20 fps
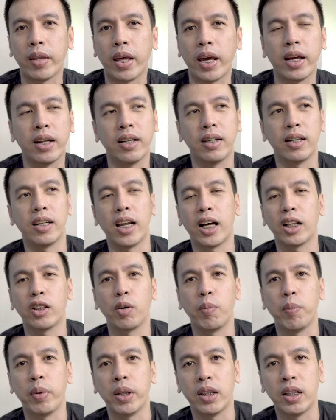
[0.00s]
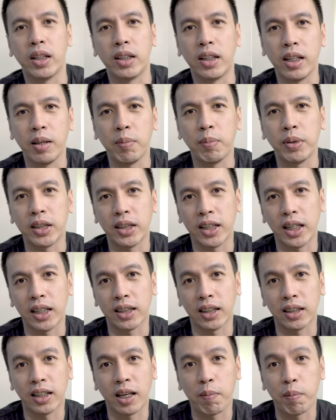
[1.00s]
and not commit the three mistakes
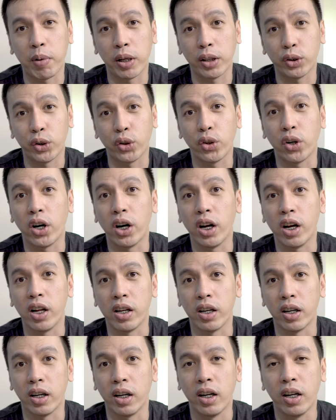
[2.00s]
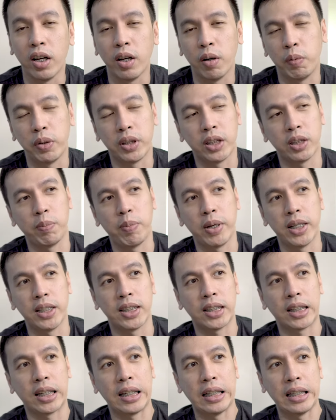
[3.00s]
that I mentioned earlier, which is
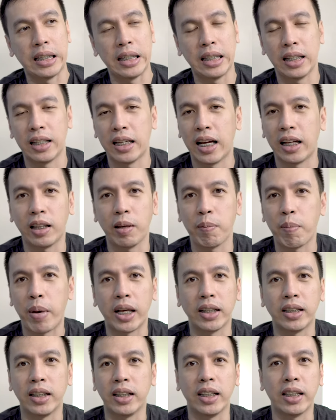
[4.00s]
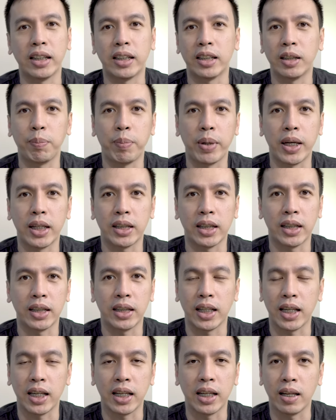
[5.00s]
basically not imagining the
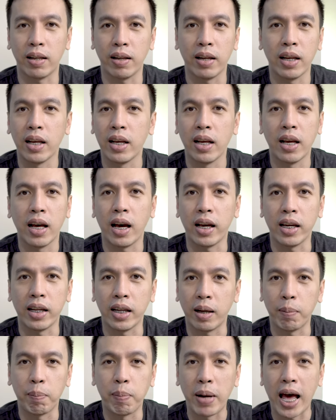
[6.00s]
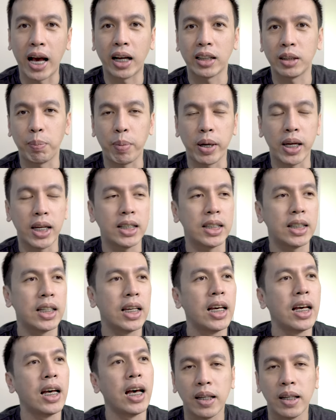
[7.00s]
spaces in, in a blank space,